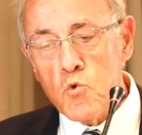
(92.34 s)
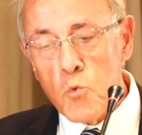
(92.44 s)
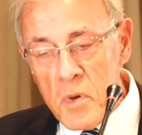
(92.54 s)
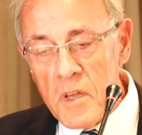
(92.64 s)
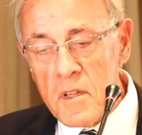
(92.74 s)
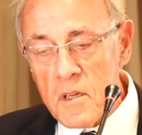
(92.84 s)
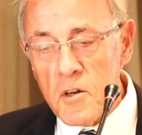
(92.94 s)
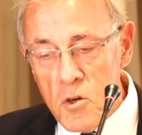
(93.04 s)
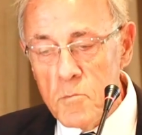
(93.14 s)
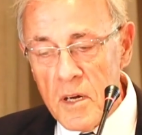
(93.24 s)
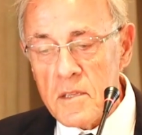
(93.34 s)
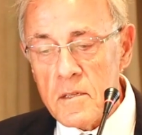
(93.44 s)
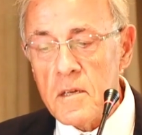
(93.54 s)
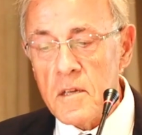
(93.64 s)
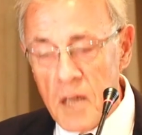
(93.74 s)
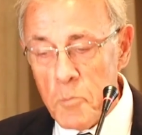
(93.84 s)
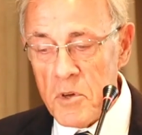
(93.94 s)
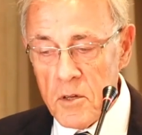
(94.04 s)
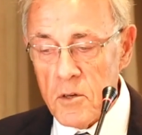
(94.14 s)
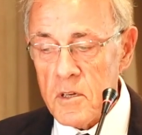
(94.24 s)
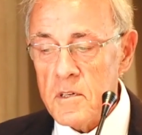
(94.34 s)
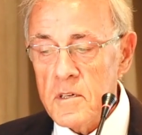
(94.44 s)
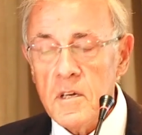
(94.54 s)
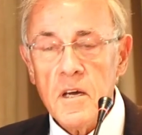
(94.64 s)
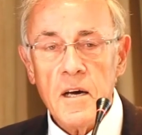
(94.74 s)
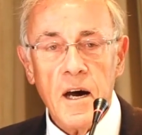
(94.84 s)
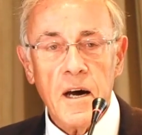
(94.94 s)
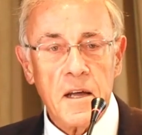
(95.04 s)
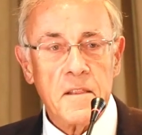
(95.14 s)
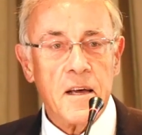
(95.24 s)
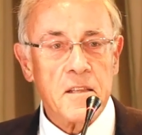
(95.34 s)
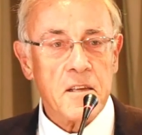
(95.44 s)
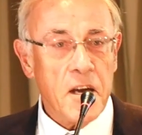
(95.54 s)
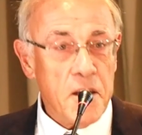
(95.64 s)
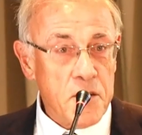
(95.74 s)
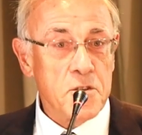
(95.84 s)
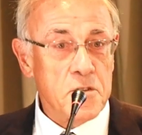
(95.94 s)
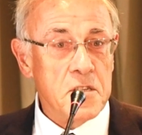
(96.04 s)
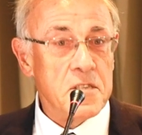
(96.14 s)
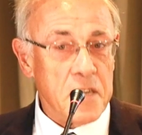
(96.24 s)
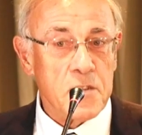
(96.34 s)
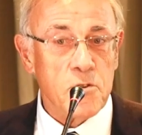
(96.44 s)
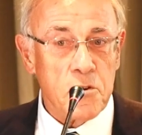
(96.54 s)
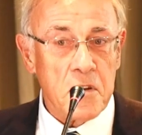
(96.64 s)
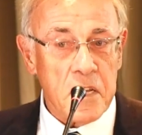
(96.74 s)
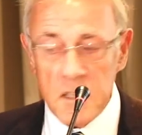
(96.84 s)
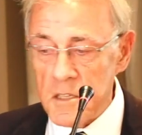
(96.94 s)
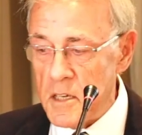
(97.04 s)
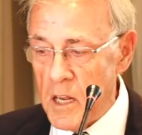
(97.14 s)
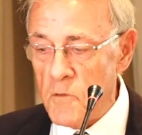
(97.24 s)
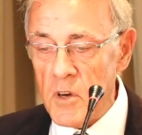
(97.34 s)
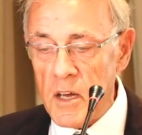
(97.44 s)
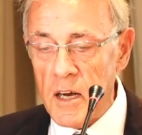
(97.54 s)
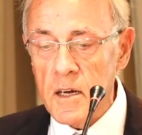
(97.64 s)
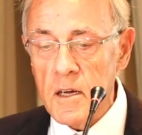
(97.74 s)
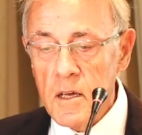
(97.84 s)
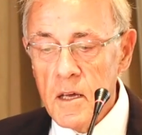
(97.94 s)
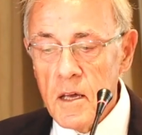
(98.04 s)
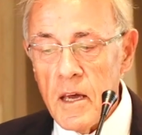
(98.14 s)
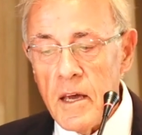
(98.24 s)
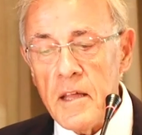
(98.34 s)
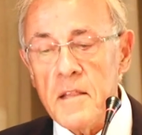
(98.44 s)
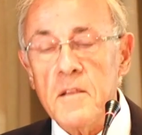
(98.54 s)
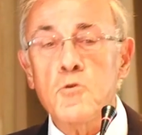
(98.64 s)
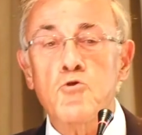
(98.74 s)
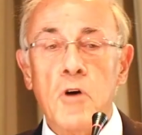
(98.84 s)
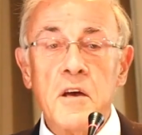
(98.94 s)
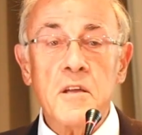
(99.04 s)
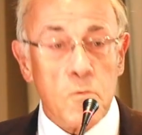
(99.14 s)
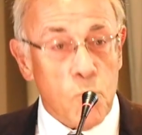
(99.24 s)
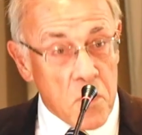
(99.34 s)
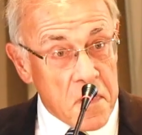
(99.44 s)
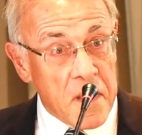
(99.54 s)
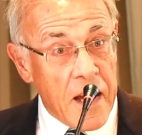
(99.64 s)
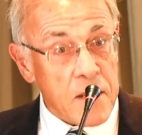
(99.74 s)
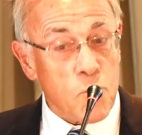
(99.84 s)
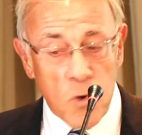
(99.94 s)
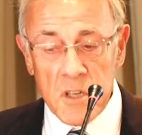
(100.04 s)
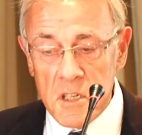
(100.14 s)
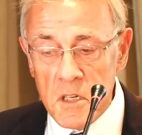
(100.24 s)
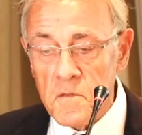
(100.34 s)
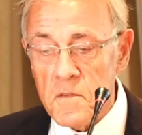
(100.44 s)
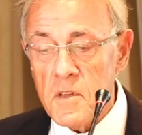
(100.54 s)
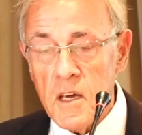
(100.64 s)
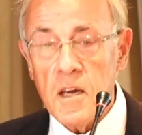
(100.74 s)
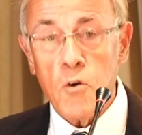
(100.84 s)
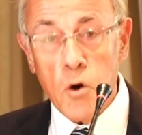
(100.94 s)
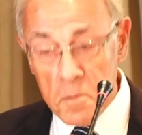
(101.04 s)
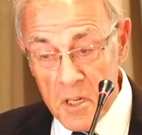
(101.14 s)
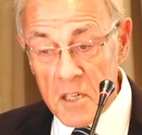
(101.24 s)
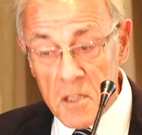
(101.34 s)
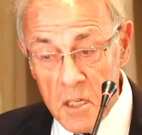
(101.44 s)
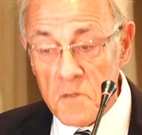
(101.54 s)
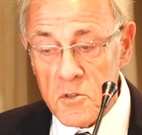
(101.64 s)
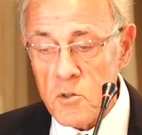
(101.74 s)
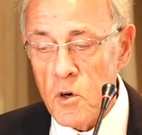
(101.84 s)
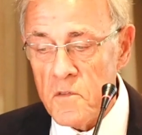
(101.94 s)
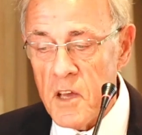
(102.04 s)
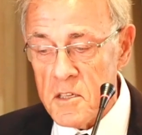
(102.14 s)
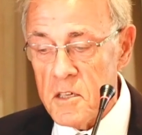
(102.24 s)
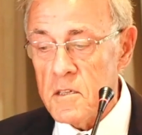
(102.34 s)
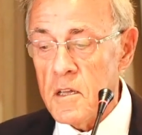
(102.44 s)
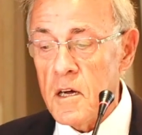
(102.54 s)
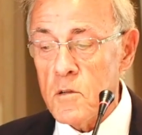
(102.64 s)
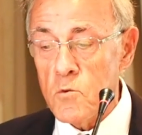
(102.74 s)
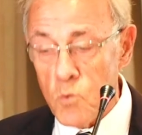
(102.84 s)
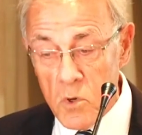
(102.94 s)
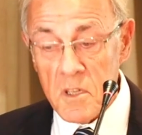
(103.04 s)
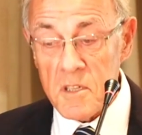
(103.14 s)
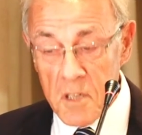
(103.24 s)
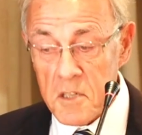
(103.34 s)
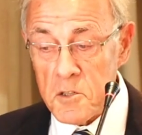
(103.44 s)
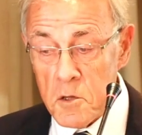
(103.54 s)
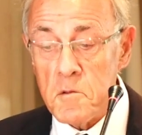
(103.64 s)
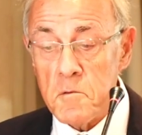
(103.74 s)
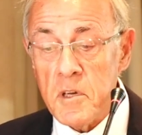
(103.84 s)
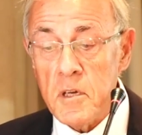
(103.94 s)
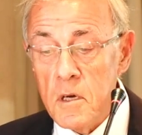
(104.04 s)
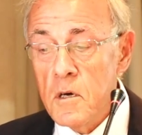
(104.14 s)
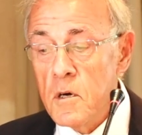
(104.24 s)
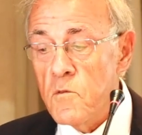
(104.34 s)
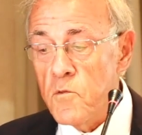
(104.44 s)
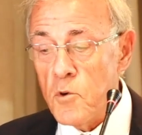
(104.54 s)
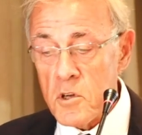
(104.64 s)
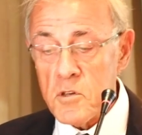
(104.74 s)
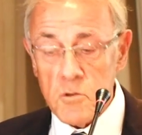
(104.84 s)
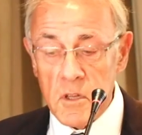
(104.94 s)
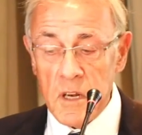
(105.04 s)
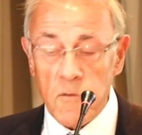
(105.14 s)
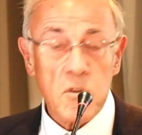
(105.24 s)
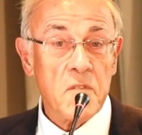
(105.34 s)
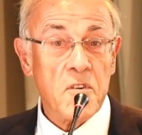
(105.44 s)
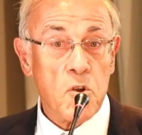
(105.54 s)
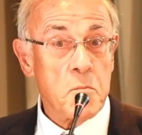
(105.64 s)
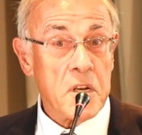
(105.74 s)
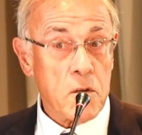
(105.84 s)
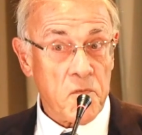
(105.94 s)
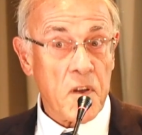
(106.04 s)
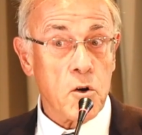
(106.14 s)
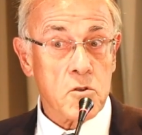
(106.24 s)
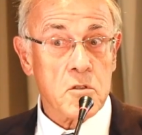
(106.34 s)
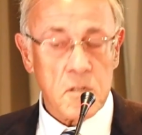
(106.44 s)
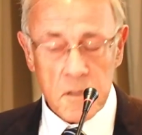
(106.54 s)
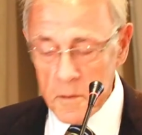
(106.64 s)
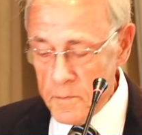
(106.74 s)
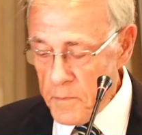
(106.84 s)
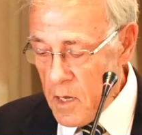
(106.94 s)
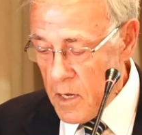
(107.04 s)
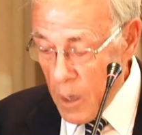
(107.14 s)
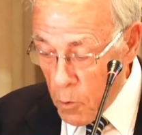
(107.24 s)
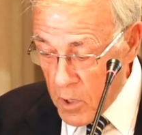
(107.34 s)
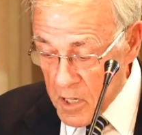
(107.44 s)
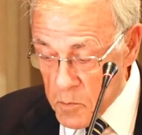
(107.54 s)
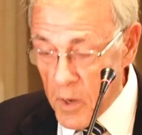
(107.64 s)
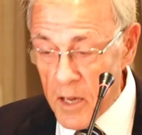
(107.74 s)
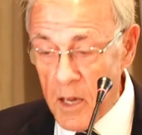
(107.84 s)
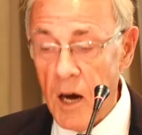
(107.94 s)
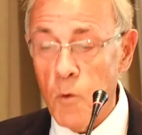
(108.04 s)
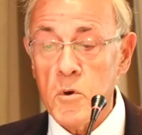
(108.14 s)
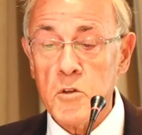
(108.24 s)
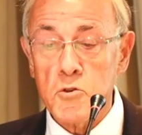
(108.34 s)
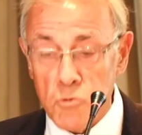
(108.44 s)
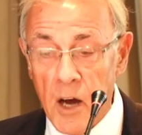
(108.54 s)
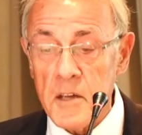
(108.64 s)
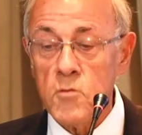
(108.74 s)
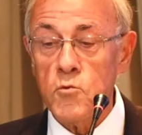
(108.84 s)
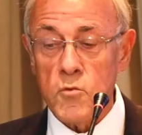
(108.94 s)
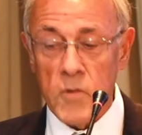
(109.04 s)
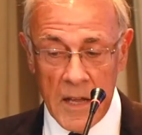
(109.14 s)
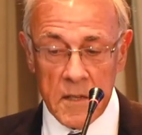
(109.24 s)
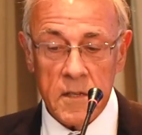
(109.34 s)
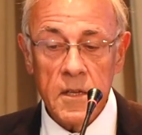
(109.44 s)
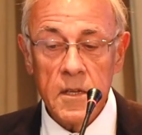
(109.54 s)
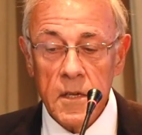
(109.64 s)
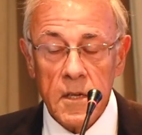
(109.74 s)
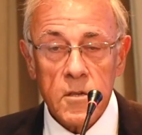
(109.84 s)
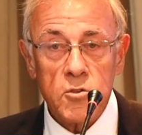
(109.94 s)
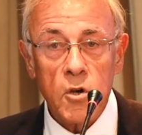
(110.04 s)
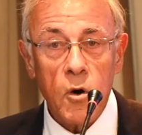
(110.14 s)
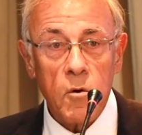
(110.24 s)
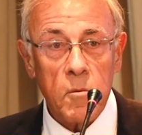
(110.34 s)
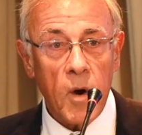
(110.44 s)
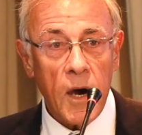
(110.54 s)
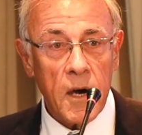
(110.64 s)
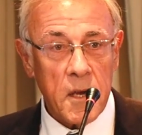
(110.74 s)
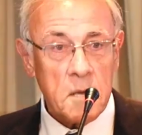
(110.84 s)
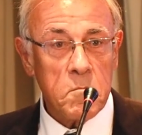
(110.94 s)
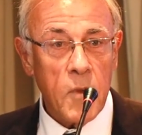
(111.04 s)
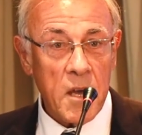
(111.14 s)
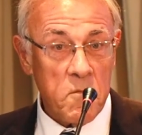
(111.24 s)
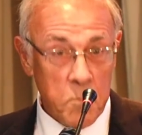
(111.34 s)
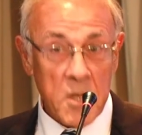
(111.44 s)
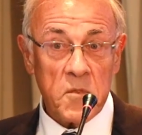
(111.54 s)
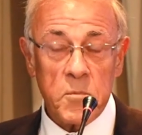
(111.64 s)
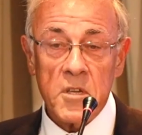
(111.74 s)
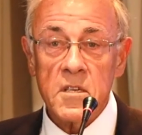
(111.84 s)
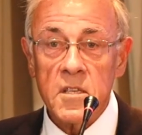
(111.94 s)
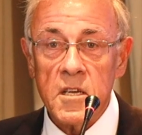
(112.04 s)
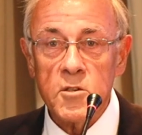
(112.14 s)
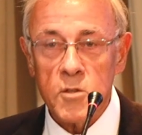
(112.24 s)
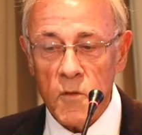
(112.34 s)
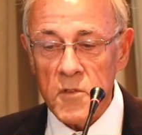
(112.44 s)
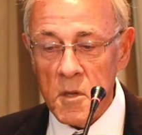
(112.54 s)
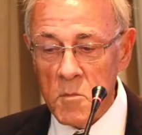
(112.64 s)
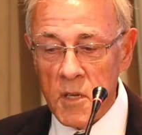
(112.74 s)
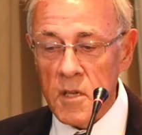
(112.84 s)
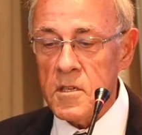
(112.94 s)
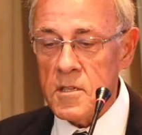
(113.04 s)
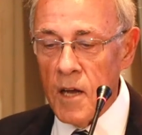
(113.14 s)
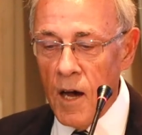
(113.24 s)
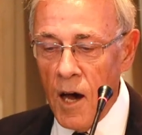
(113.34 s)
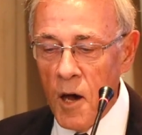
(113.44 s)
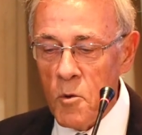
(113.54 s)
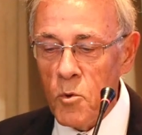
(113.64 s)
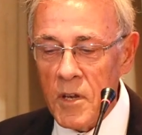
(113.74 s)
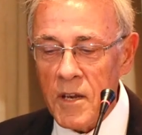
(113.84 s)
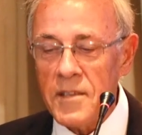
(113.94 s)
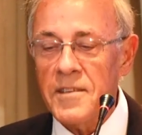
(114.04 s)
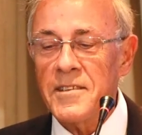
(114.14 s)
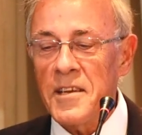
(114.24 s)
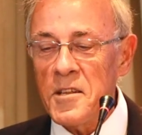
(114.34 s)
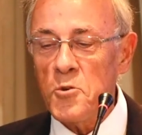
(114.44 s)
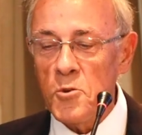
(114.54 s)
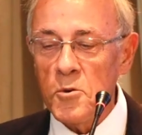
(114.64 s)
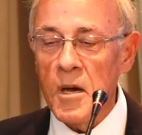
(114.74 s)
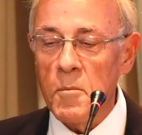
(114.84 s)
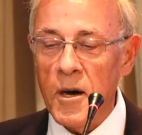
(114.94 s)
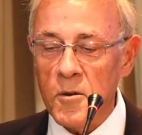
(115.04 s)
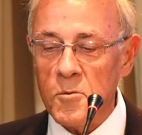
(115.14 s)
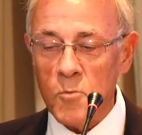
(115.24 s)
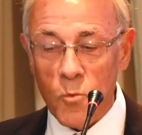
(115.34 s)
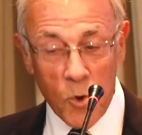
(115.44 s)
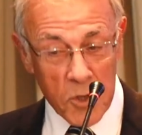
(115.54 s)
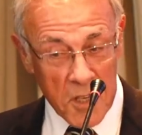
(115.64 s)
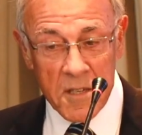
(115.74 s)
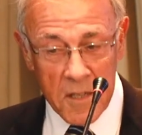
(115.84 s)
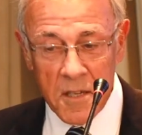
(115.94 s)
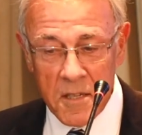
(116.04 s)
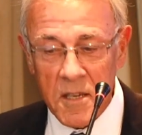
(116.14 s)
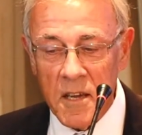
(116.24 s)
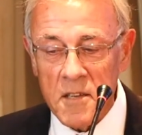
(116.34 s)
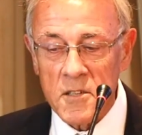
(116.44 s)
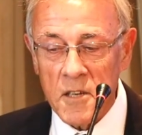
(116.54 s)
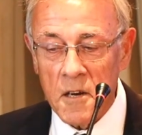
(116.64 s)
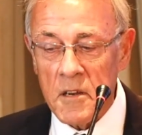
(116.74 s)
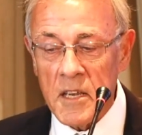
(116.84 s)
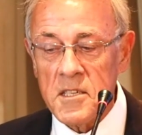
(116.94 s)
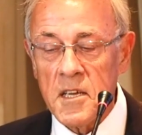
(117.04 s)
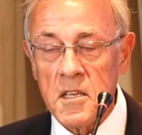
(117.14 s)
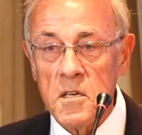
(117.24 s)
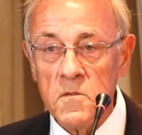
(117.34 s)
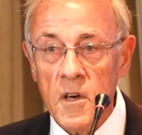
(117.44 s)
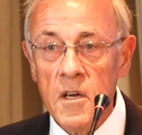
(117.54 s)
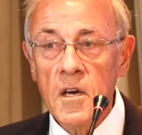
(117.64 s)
to build human capital that the energy sector needs in Africa, and try with that to achieve the objectives of the Agenda 2063 for a sustainable development of the continent. And I will explain how we try to do that. So in my brief presentation of 10 minutes, I will tell you about what is this ASR initiative,